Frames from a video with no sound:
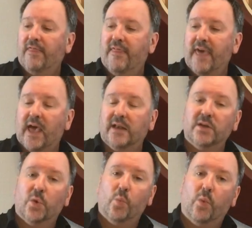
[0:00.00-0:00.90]
that
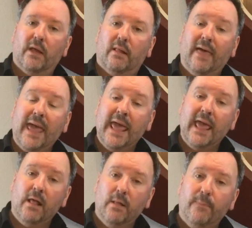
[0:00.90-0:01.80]
will
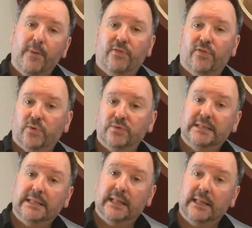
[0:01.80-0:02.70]
help those
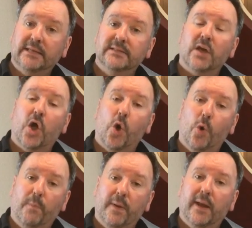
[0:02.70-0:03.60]
lilies
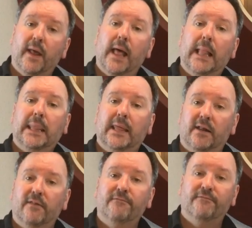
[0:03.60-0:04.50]
open a
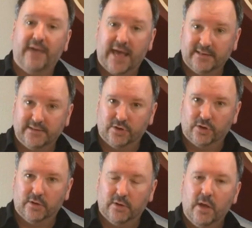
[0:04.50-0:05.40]
little
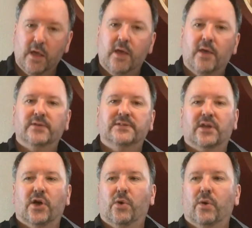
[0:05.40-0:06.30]
faster.
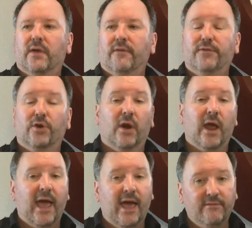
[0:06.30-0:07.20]
So if you're
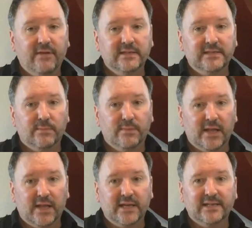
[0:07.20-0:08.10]
having some
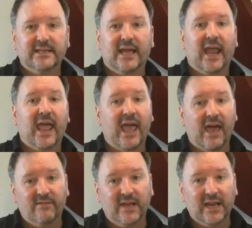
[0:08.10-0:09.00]
lilies and
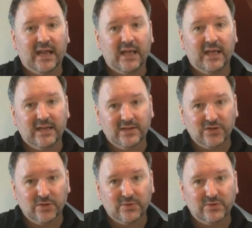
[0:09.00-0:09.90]
having
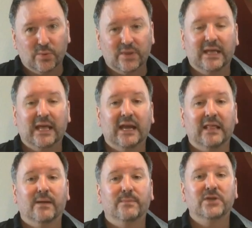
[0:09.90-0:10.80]
issues with
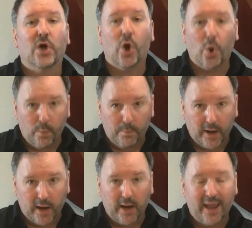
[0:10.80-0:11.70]
getting them to
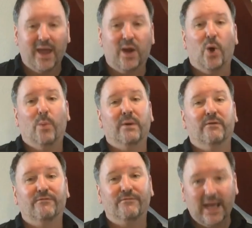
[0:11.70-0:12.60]
open and
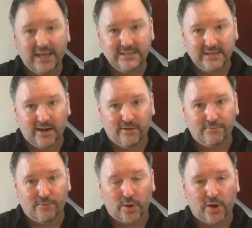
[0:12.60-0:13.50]
open fast enough
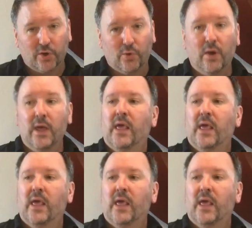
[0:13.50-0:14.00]
for you,